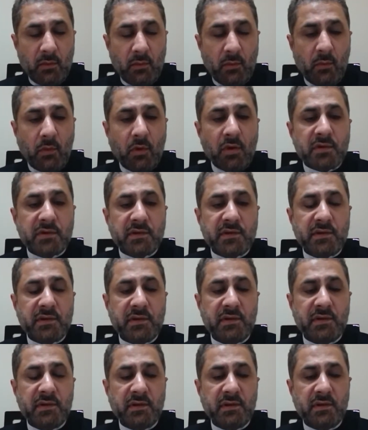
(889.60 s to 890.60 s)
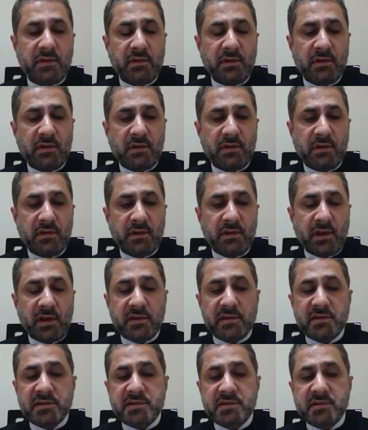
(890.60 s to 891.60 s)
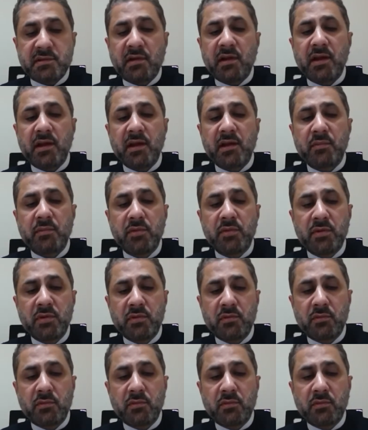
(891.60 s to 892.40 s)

What can describe